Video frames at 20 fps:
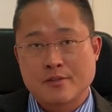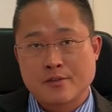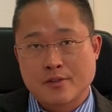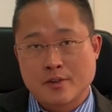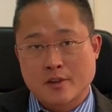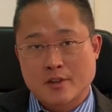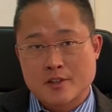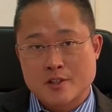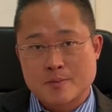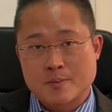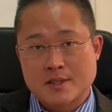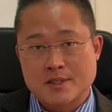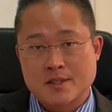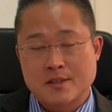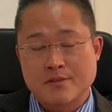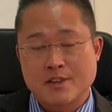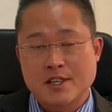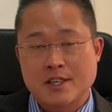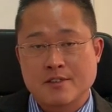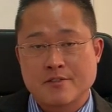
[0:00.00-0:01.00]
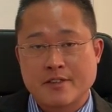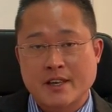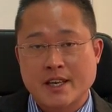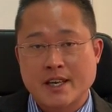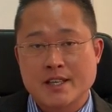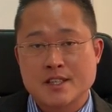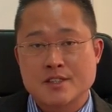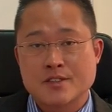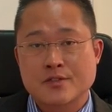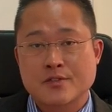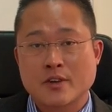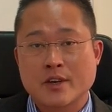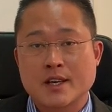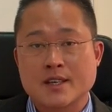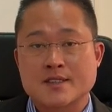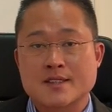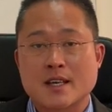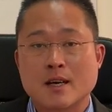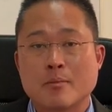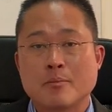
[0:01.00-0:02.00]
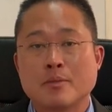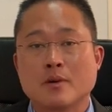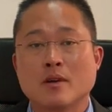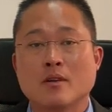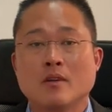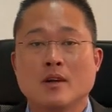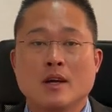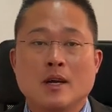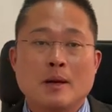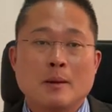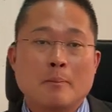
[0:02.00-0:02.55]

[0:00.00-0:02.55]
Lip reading: for specific events, for example,